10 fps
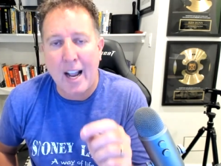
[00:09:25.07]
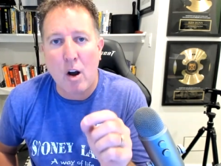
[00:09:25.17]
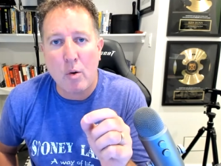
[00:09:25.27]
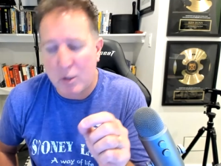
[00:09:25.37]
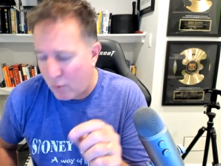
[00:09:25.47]
I
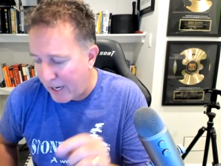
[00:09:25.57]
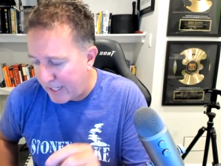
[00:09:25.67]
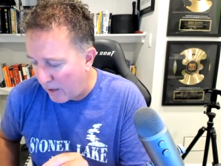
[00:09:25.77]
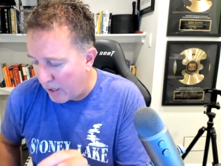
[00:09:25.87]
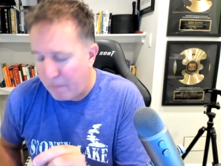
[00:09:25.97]
always
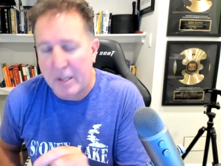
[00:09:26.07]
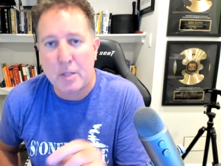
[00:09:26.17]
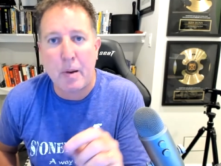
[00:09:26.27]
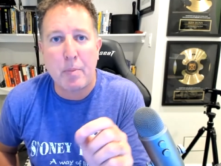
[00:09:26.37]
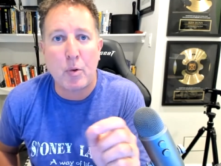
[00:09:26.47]
write down on a
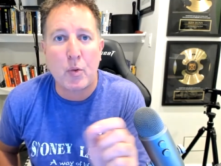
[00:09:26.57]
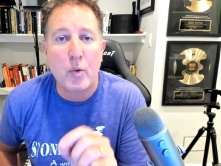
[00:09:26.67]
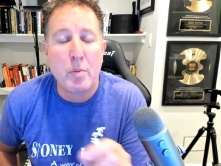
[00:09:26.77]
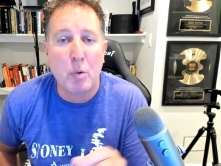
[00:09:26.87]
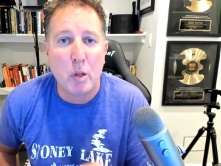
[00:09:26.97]
piece of paper
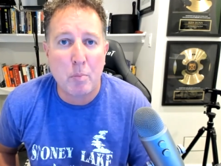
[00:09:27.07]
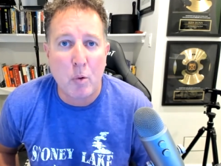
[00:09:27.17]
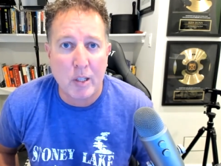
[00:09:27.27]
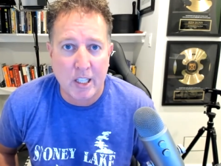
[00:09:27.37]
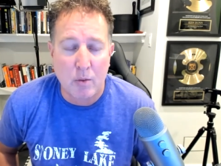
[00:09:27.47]
three bullet
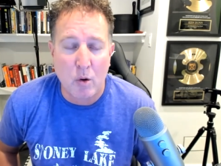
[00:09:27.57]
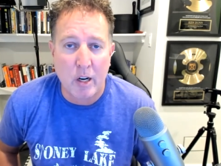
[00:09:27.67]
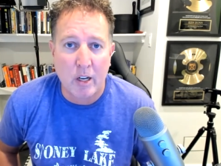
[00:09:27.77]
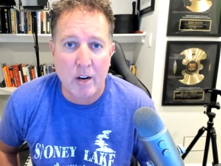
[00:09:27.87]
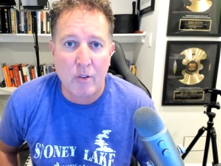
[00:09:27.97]
points that I
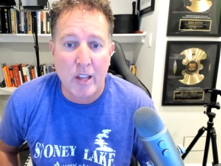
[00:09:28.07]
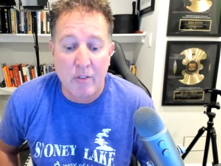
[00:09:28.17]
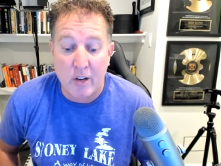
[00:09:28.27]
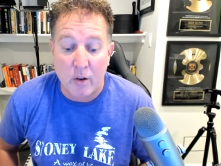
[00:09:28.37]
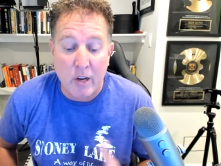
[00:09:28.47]
want to cover in
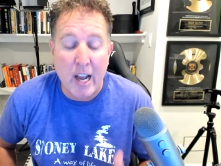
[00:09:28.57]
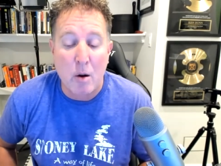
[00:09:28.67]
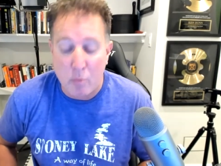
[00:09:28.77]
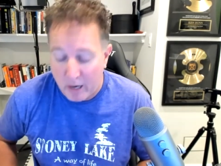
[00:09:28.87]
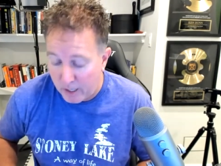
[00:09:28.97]
that video. Now
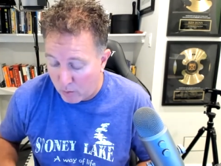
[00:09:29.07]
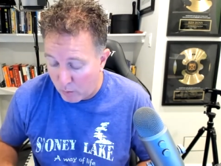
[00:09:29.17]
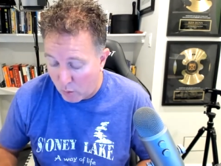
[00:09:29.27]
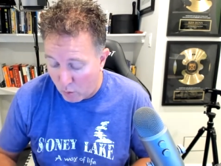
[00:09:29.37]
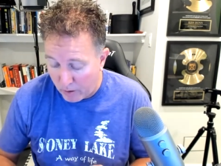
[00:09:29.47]
I'm ready to
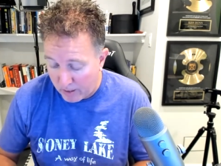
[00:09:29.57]
record.